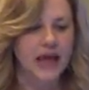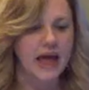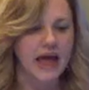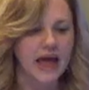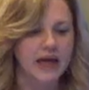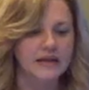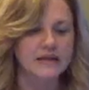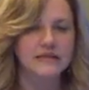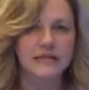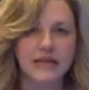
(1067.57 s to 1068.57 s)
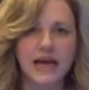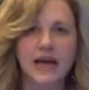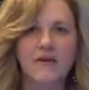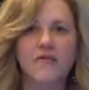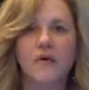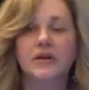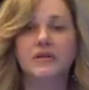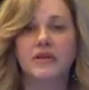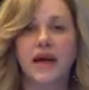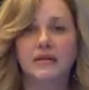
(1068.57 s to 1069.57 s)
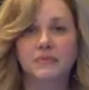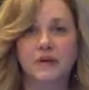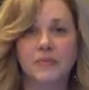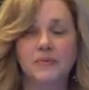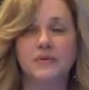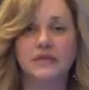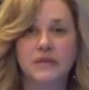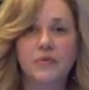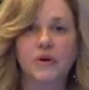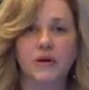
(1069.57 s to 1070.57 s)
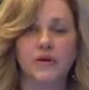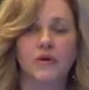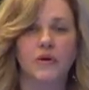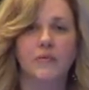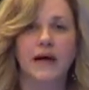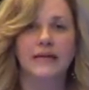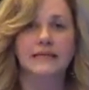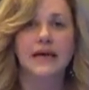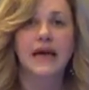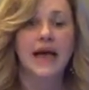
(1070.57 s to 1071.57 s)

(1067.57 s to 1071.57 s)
And today, 42,000 people still work in the coal mines,